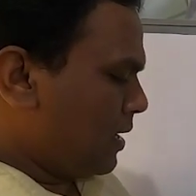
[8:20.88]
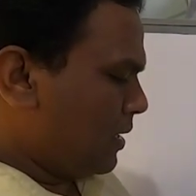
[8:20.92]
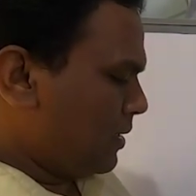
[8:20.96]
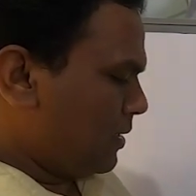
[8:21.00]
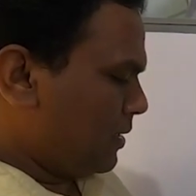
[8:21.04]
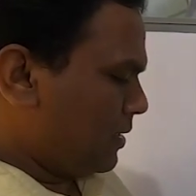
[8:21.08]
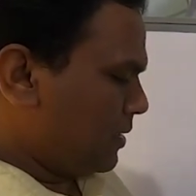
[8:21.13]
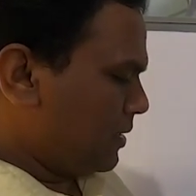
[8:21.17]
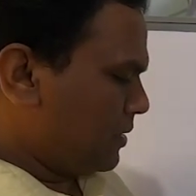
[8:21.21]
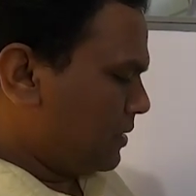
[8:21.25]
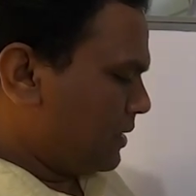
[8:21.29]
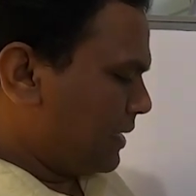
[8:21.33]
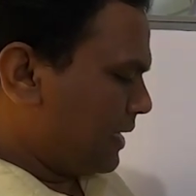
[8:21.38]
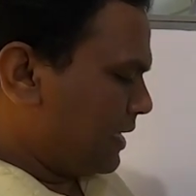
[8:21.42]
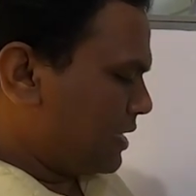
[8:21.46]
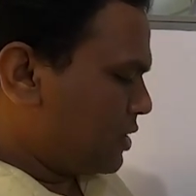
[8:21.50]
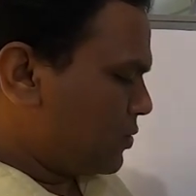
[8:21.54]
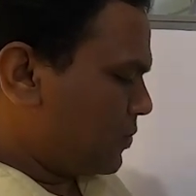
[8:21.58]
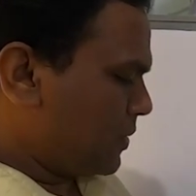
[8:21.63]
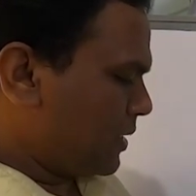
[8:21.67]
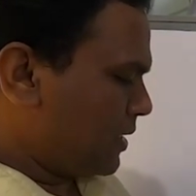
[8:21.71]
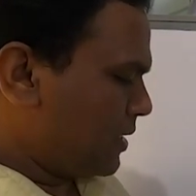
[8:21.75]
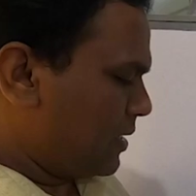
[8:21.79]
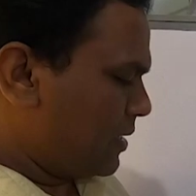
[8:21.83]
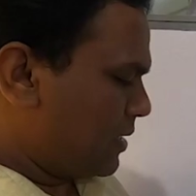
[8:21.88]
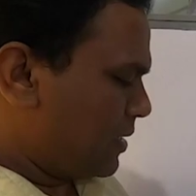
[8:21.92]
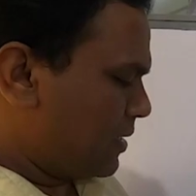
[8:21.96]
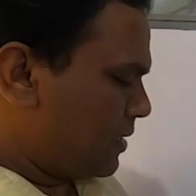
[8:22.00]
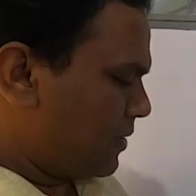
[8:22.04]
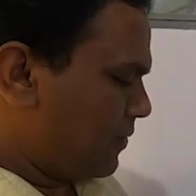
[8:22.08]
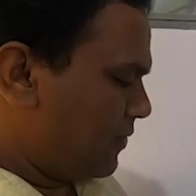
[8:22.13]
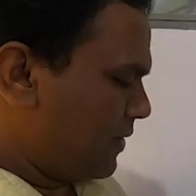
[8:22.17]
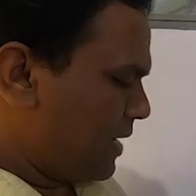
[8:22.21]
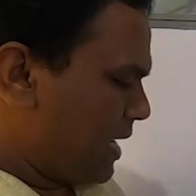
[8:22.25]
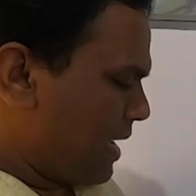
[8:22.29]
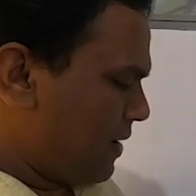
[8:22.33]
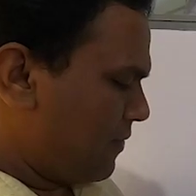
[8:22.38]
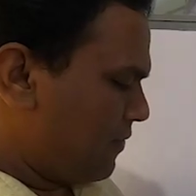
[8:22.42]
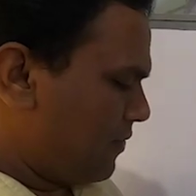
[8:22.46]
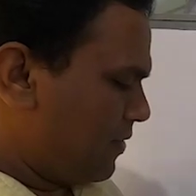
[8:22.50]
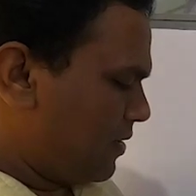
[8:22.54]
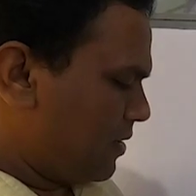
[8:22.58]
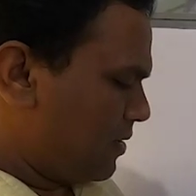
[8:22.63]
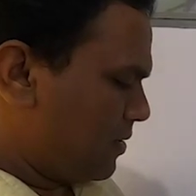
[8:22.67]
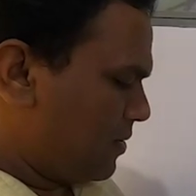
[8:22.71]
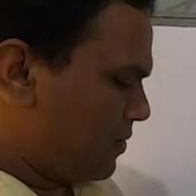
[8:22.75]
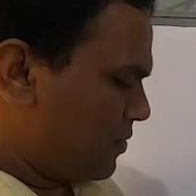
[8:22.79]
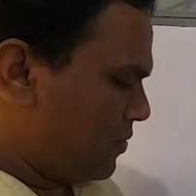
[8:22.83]
And the next one we
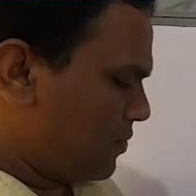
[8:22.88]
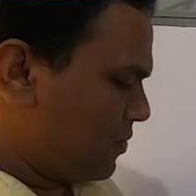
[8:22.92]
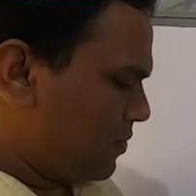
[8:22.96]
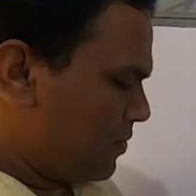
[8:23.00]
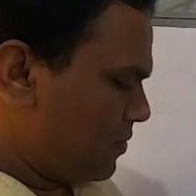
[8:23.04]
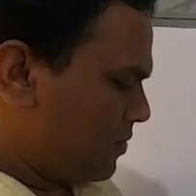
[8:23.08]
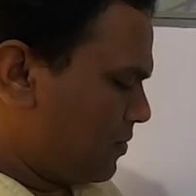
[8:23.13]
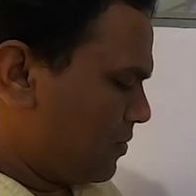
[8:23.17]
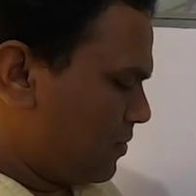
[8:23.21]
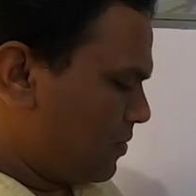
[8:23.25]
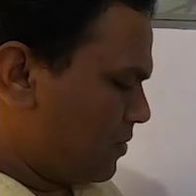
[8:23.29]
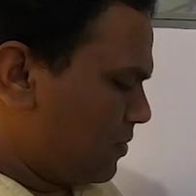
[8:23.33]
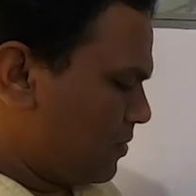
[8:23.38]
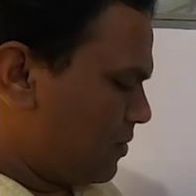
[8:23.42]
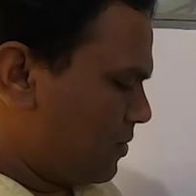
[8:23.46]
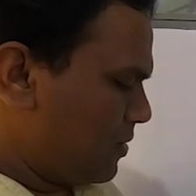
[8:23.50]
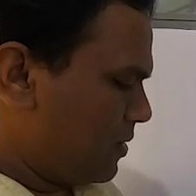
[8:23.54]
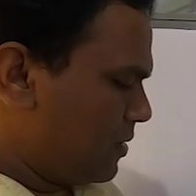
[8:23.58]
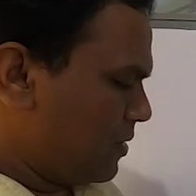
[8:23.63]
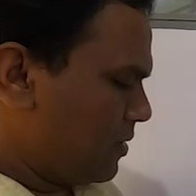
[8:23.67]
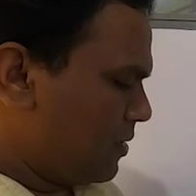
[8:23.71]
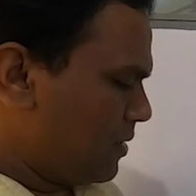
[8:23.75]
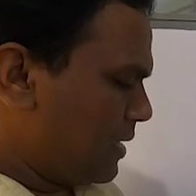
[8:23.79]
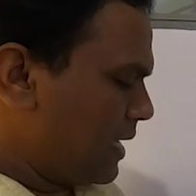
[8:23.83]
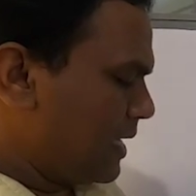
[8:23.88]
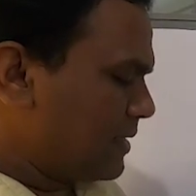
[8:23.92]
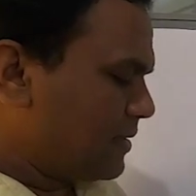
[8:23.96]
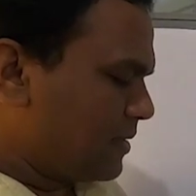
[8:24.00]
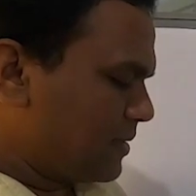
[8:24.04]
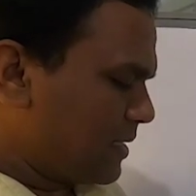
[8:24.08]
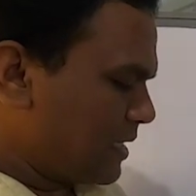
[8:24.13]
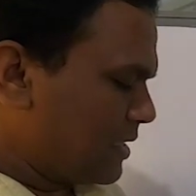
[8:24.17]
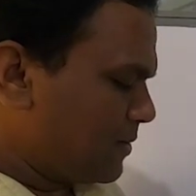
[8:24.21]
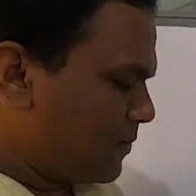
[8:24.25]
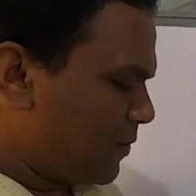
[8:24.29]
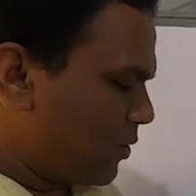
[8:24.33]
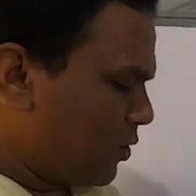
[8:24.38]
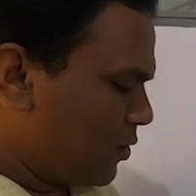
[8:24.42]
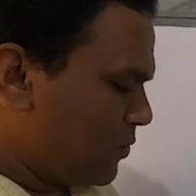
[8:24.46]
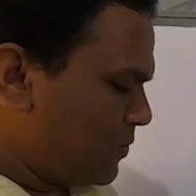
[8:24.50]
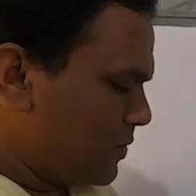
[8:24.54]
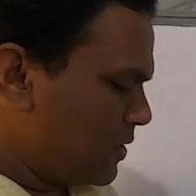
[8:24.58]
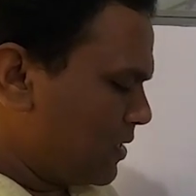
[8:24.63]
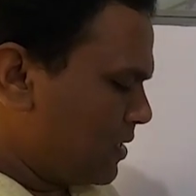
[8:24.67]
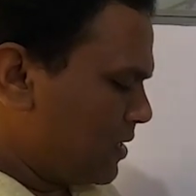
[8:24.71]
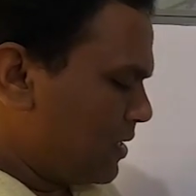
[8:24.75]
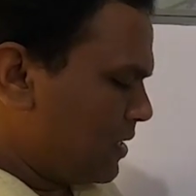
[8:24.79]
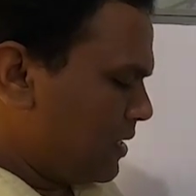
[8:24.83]
have exercise
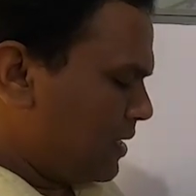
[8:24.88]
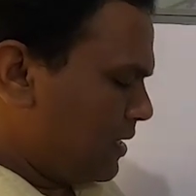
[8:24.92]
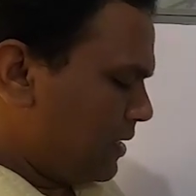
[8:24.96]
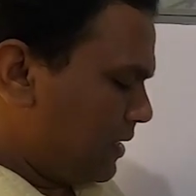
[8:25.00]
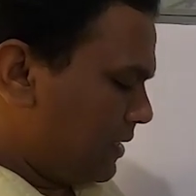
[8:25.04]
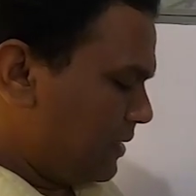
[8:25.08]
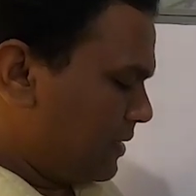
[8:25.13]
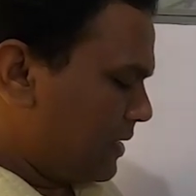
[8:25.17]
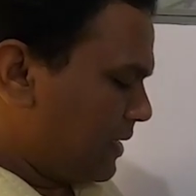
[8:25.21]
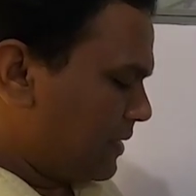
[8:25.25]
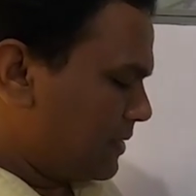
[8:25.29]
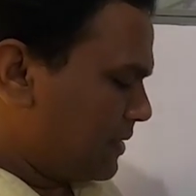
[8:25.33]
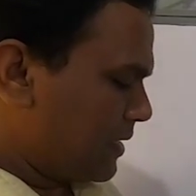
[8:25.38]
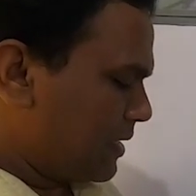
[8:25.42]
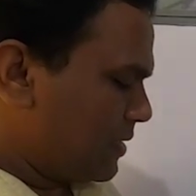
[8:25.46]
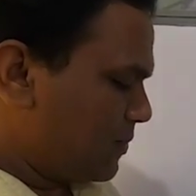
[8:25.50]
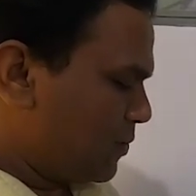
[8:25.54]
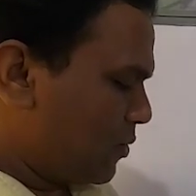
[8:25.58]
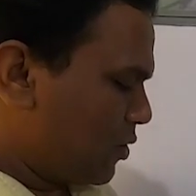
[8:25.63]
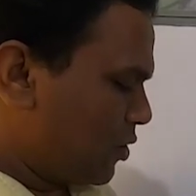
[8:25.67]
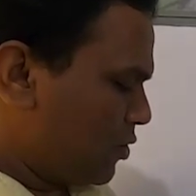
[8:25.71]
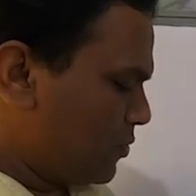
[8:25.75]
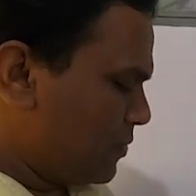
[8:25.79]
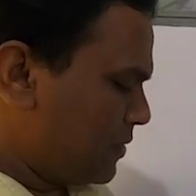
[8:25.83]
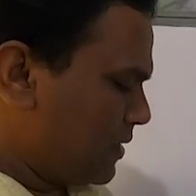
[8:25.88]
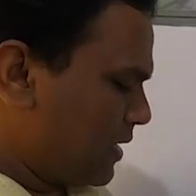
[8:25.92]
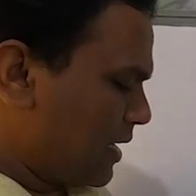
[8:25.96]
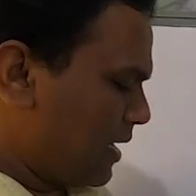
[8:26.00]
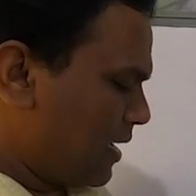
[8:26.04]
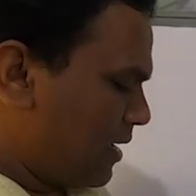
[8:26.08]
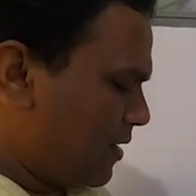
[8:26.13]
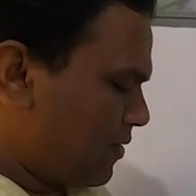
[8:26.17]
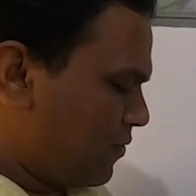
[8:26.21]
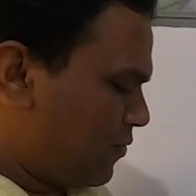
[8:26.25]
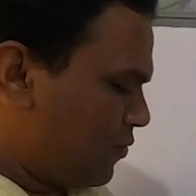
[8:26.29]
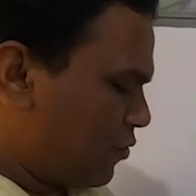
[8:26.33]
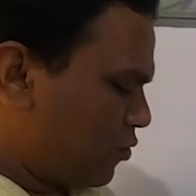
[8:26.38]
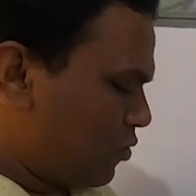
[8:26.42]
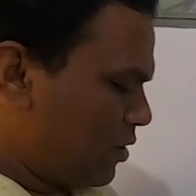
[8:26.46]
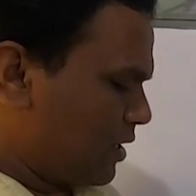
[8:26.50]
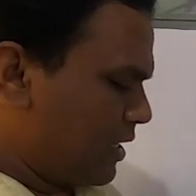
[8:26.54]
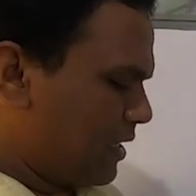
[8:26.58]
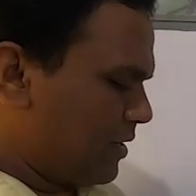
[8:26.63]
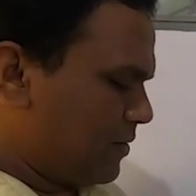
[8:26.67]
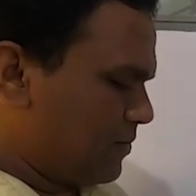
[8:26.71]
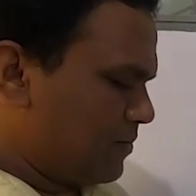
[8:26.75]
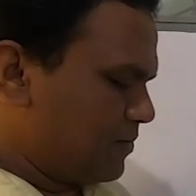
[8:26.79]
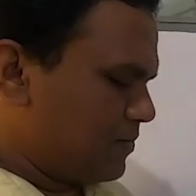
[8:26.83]
problems. In the exercise problems there are
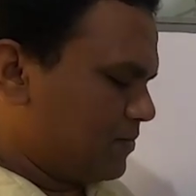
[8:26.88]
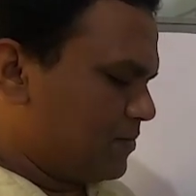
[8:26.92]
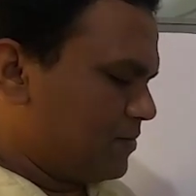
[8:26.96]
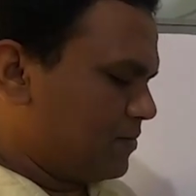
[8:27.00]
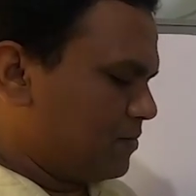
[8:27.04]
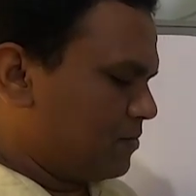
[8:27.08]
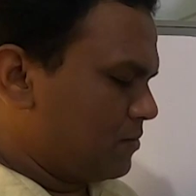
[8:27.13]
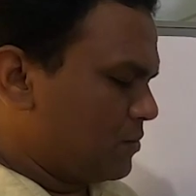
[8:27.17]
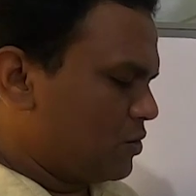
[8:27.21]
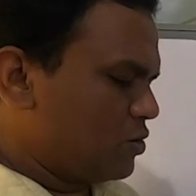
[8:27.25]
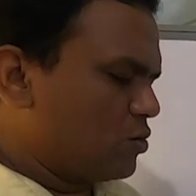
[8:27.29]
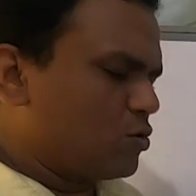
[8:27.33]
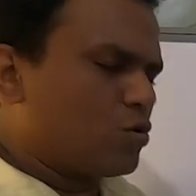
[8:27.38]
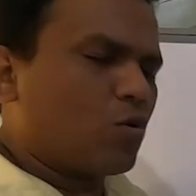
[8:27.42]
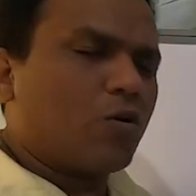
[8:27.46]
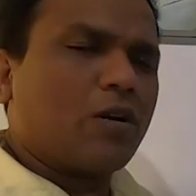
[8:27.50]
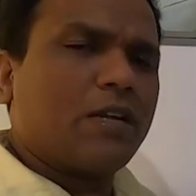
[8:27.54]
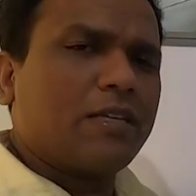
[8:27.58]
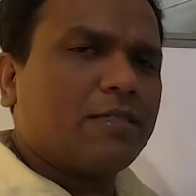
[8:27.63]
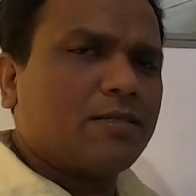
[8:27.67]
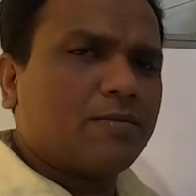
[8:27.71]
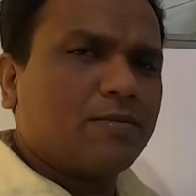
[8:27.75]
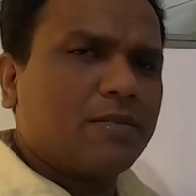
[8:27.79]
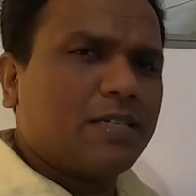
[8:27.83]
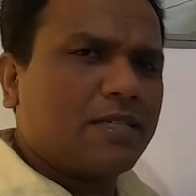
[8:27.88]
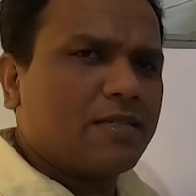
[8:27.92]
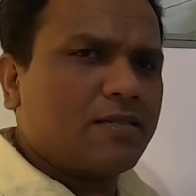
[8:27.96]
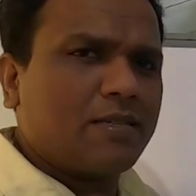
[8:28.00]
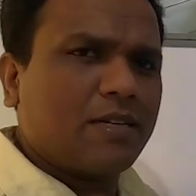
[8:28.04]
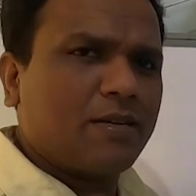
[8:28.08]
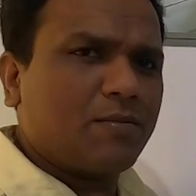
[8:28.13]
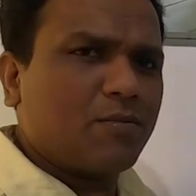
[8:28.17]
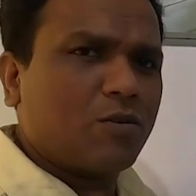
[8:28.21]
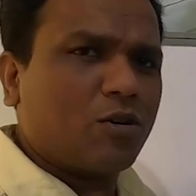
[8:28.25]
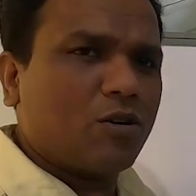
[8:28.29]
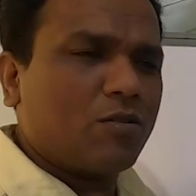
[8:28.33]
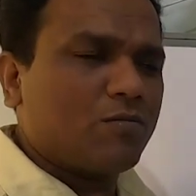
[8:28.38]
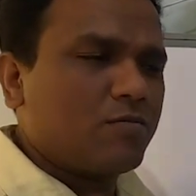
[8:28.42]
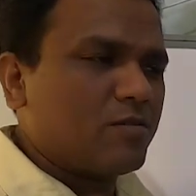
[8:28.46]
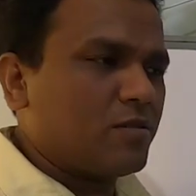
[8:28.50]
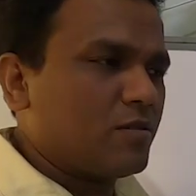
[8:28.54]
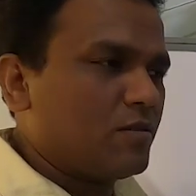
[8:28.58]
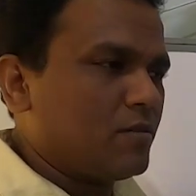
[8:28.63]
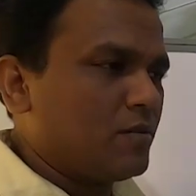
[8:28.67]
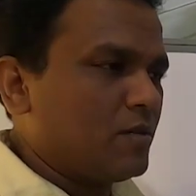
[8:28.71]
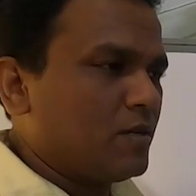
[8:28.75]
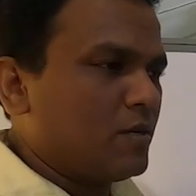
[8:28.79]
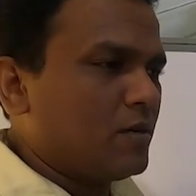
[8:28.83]
14. So totally some 16 problems.